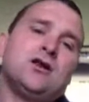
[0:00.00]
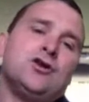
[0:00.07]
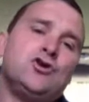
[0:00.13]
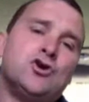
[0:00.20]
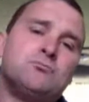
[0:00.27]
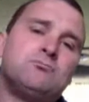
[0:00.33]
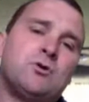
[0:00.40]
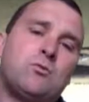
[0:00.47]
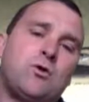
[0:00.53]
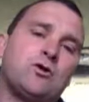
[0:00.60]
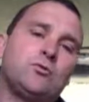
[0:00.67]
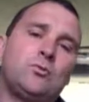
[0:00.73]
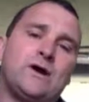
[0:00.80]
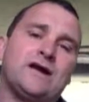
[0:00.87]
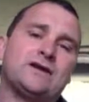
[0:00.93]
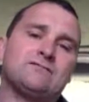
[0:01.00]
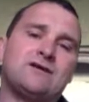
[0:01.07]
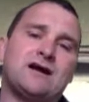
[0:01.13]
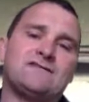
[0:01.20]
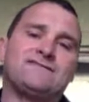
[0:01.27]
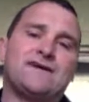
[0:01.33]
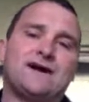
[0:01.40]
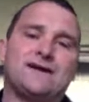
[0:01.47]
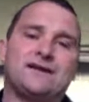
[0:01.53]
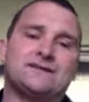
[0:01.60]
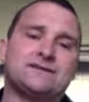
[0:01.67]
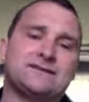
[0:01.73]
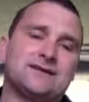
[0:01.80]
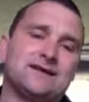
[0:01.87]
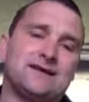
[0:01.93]
Number one way to ratify
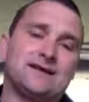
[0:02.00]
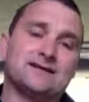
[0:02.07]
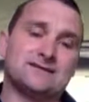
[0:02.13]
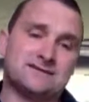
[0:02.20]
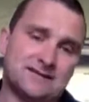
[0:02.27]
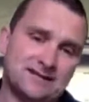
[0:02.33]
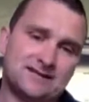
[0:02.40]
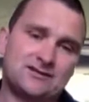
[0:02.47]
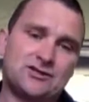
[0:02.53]
it is